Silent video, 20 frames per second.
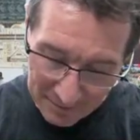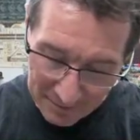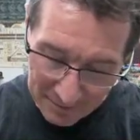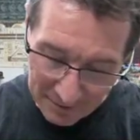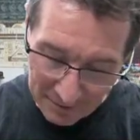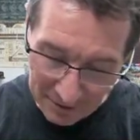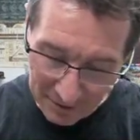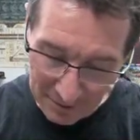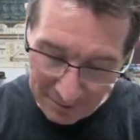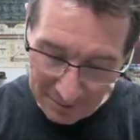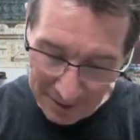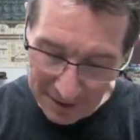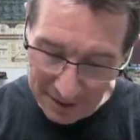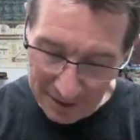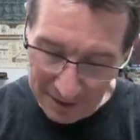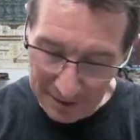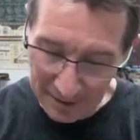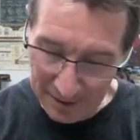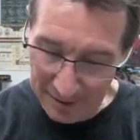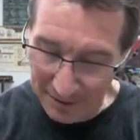Oh
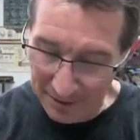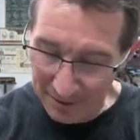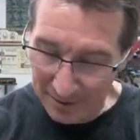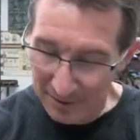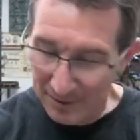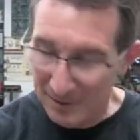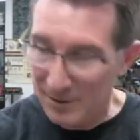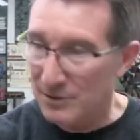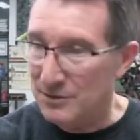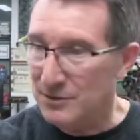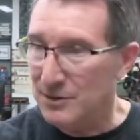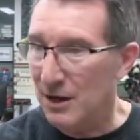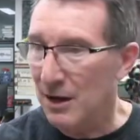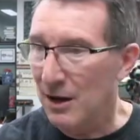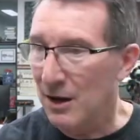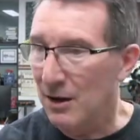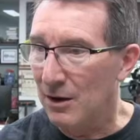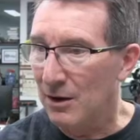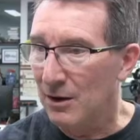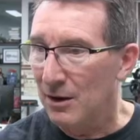man.
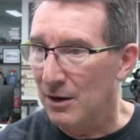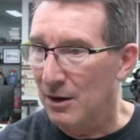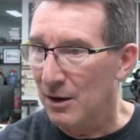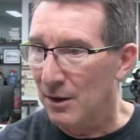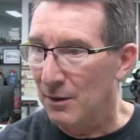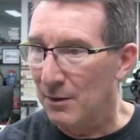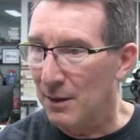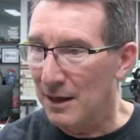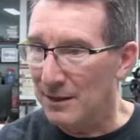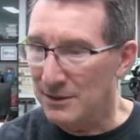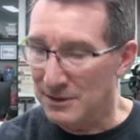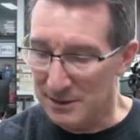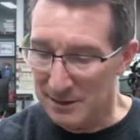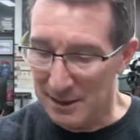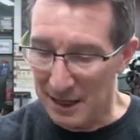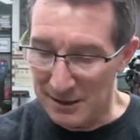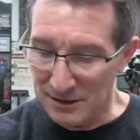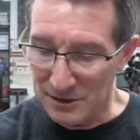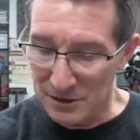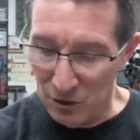So that's
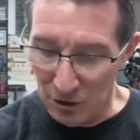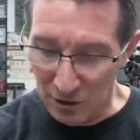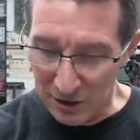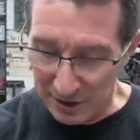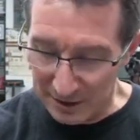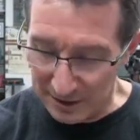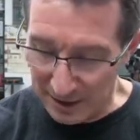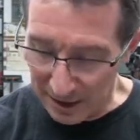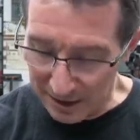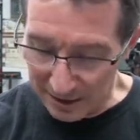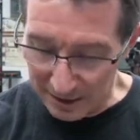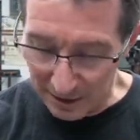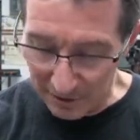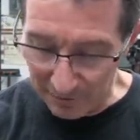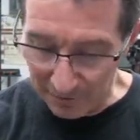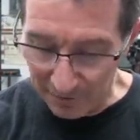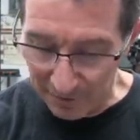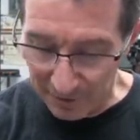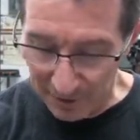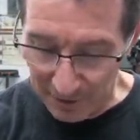that's not
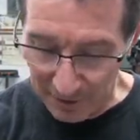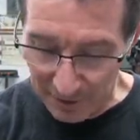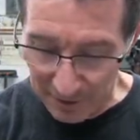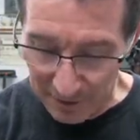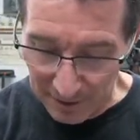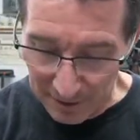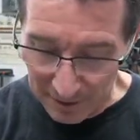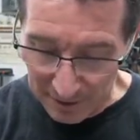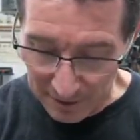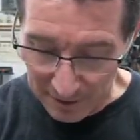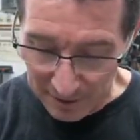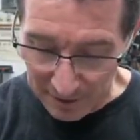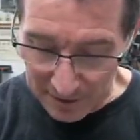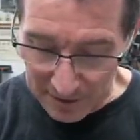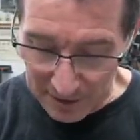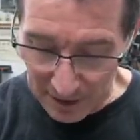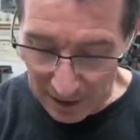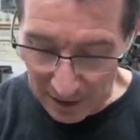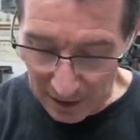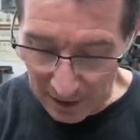conductive.
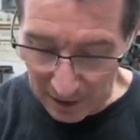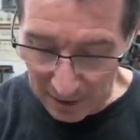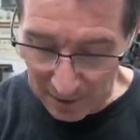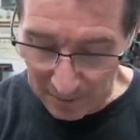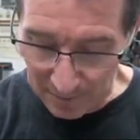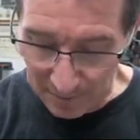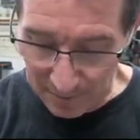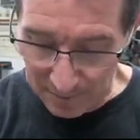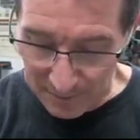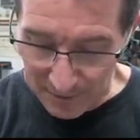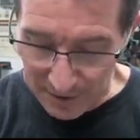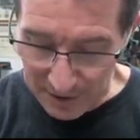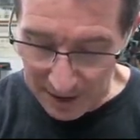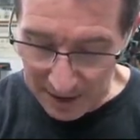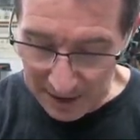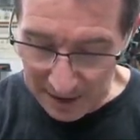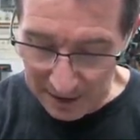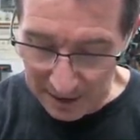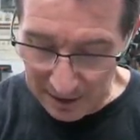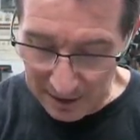So
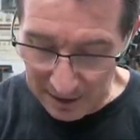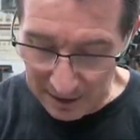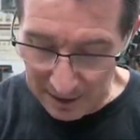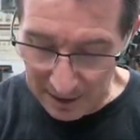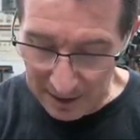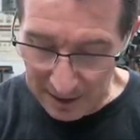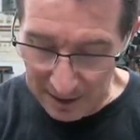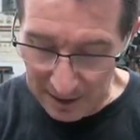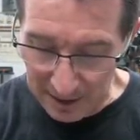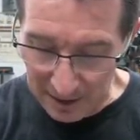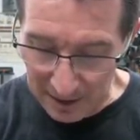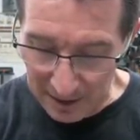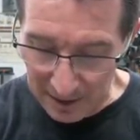technically,